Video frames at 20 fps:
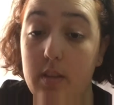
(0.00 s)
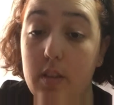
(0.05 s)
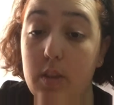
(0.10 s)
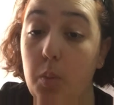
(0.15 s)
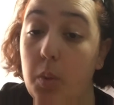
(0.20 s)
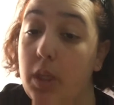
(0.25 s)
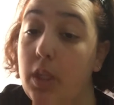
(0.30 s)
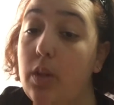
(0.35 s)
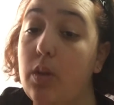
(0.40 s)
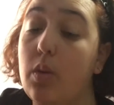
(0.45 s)
So
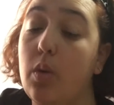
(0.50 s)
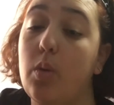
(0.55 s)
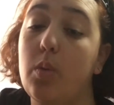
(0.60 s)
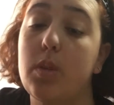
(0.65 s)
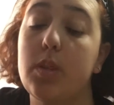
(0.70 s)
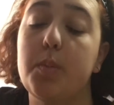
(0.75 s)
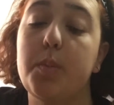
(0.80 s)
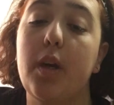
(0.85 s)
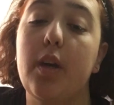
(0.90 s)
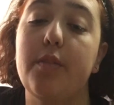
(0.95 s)
what he thought
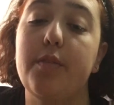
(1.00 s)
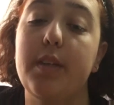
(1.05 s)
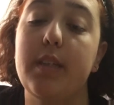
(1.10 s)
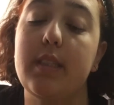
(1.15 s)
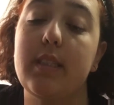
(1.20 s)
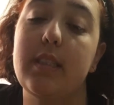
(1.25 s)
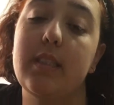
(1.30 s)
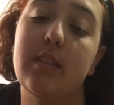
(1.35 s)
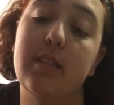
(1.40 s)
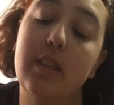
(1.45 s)
was
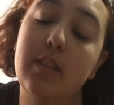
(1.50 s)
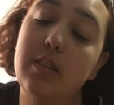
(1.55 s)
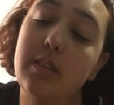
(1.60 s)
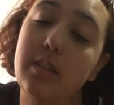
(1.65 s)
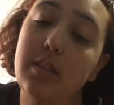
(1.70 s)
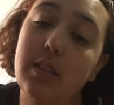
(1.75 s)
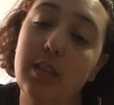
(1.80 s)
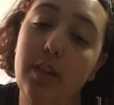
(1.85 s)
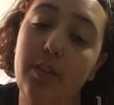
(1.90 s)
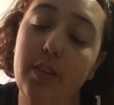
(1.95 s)
perfect, he starts to
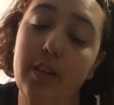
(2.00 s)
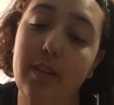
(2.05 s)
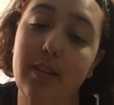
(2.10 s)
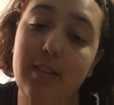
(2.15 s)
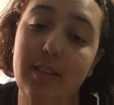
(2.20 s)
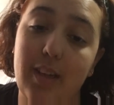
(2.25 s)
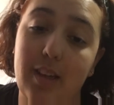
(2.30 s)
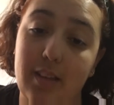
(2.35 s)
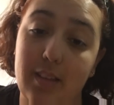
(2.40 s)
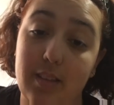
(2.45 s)
discover the
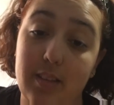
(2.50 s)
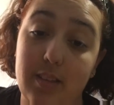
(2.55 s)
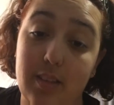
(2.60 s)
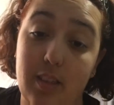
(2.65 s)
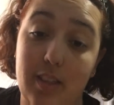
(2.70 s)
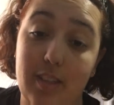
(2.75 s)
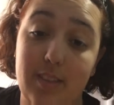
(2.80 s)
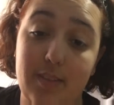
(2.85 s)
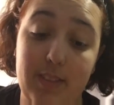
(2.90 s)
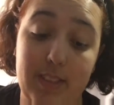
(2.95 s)
darker
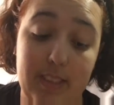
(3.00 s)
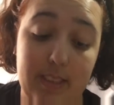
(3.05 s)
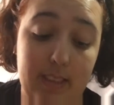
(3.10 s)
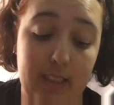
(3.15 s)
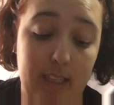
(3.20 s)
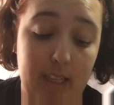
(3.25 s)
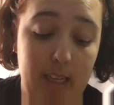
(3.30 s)
side of it.